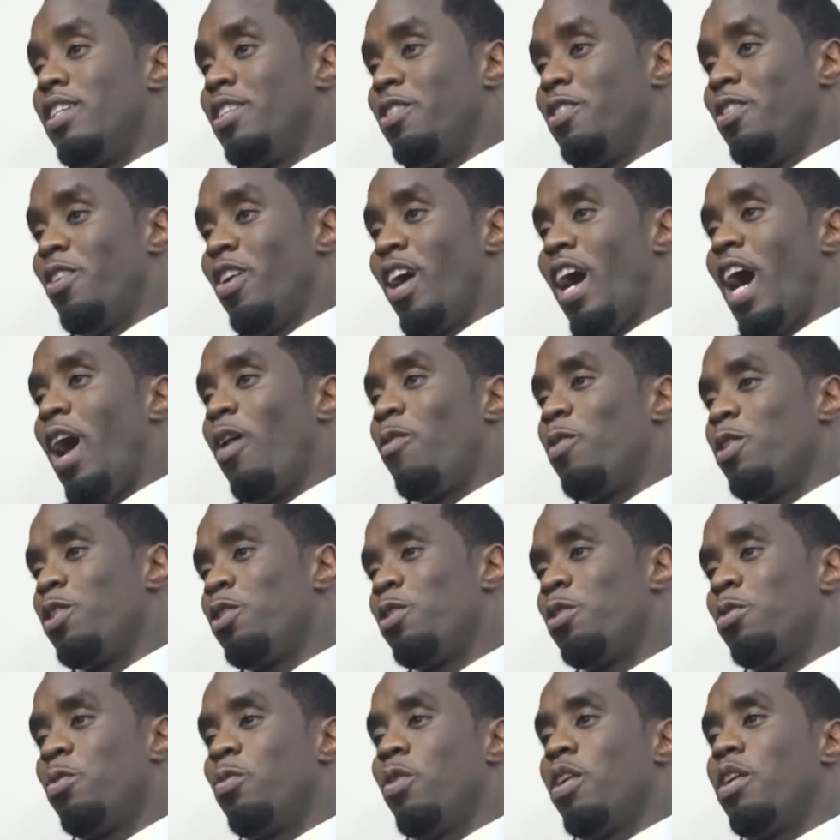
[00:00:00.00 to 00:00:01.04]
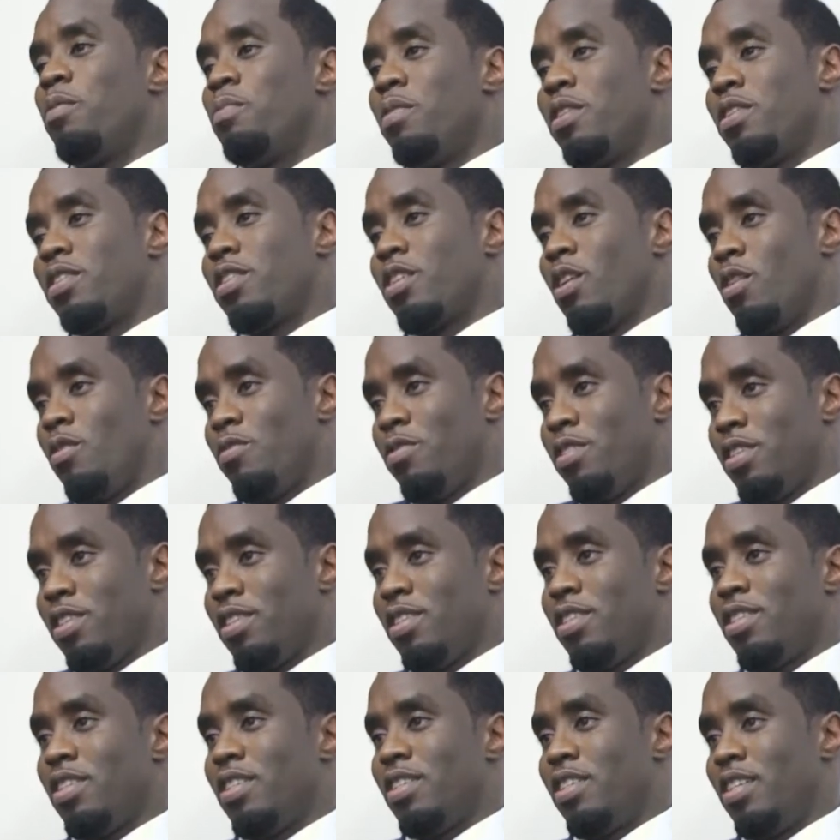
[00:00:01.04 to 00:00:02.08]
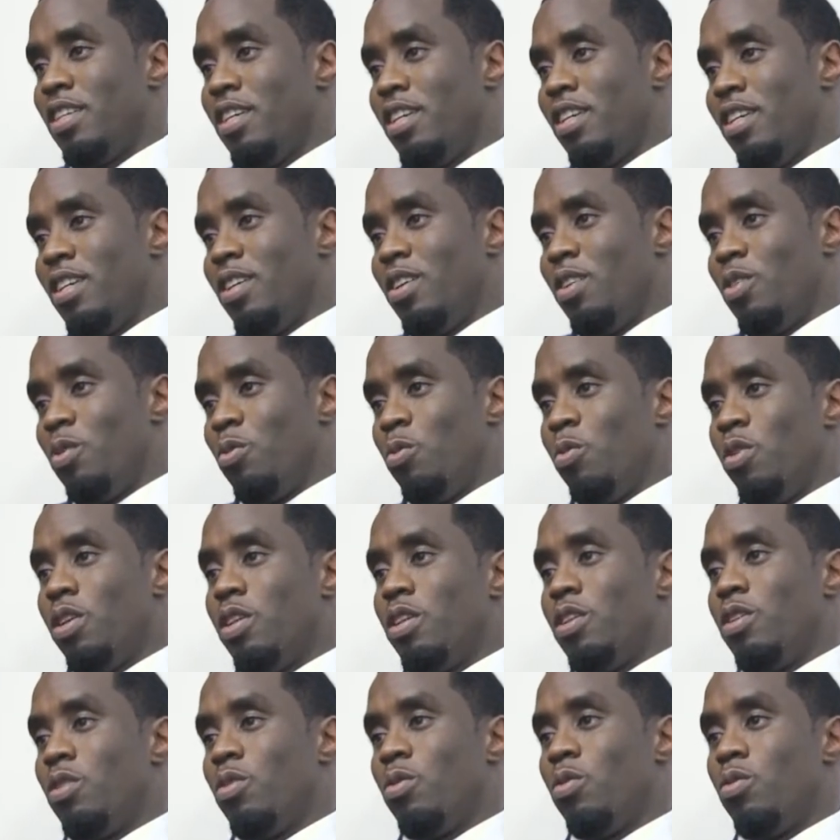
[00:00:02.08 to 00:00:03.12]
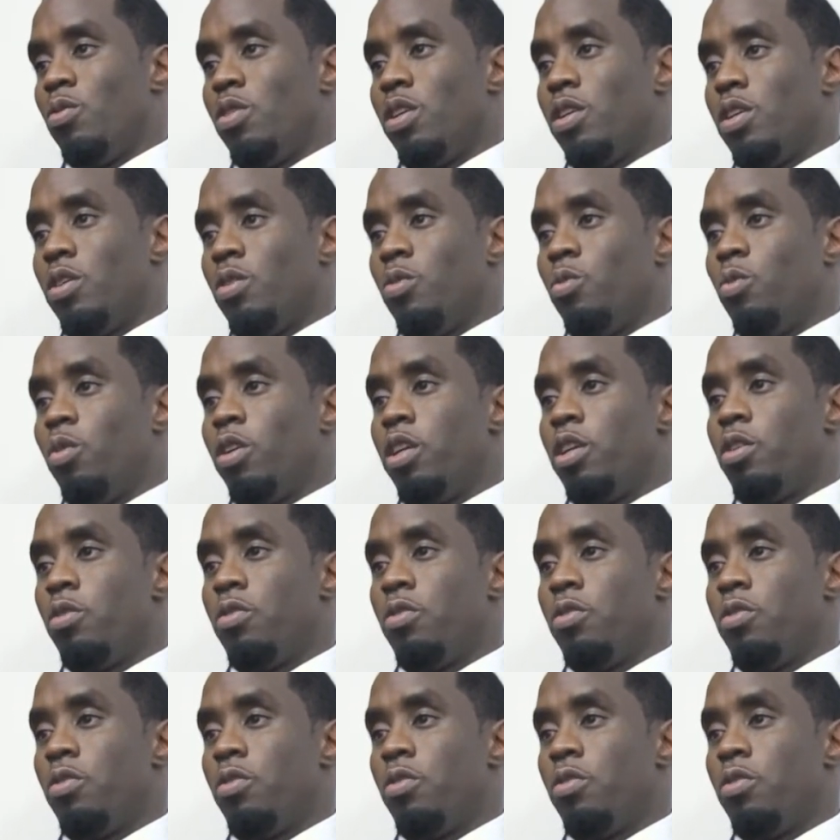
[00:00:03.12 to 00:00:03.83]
You know, how would you want to be serviced? What do